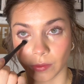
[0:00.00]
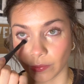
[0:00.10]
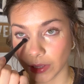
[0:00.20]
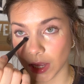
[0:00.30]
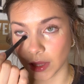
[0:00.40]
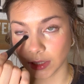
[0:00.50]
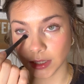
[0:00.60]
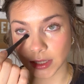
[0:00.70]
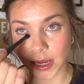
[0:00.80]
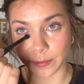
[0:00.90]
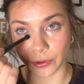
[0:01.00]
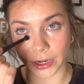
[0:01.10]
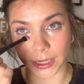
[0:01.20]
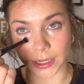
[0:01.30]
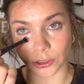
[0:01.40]
Okay, this is like
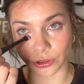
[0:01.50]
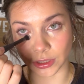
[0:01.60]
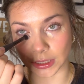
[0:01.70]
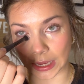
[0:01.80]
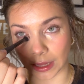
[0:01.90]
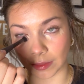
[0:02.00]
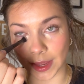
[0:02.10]
pretty interesting,